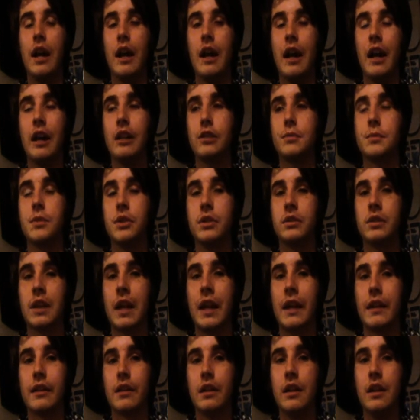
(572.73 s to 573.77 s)
asthma
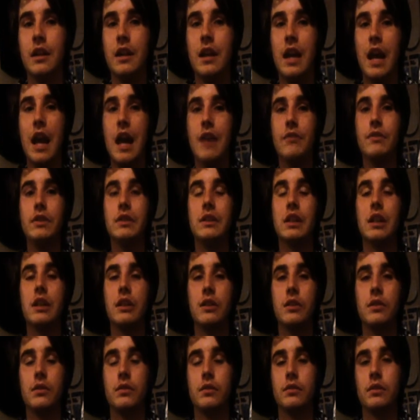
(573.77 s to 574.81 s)
attack every
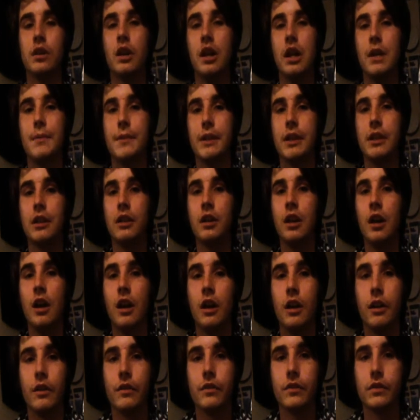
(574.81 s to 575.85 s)
single time he
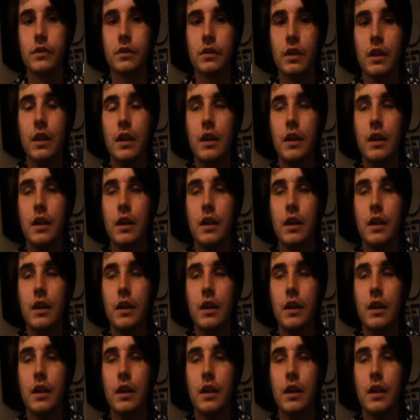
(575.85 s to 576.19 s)
laughs.